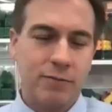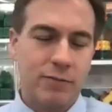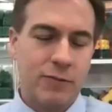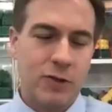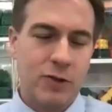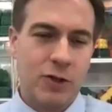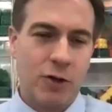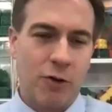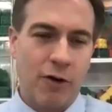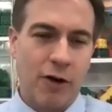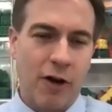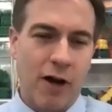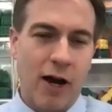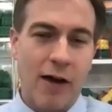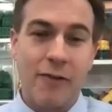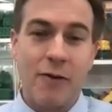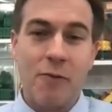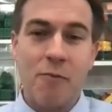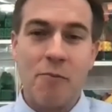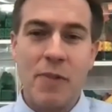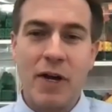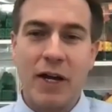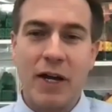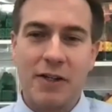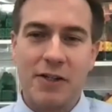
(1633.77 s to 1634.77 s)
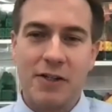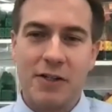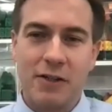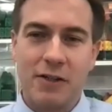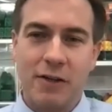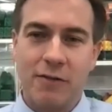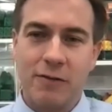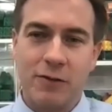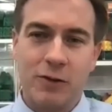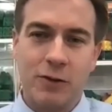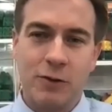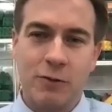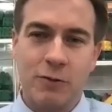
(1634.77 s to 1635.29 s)
showing off a mix
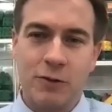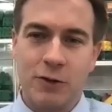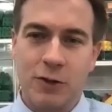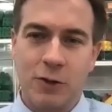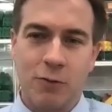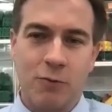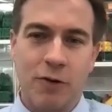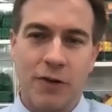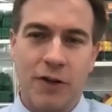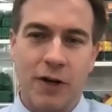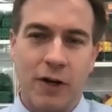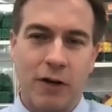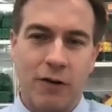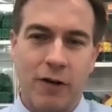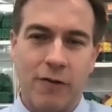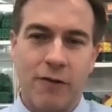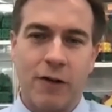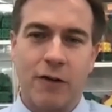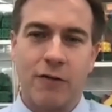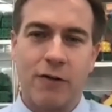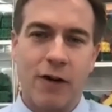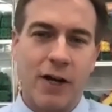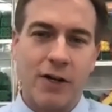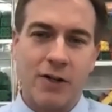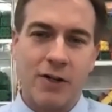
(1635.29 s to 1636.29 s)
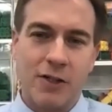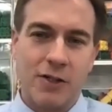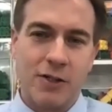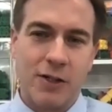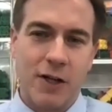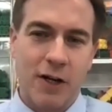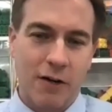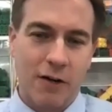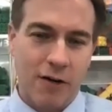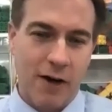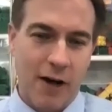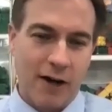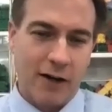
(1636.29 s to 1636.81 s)
of shoes. Or with our Clever Creations
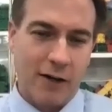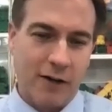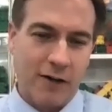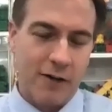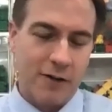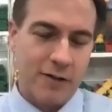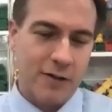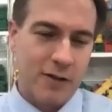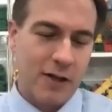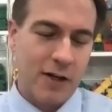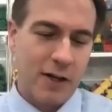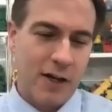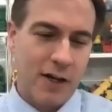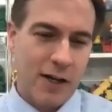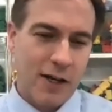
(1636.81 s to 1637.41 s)
Nutcrackers,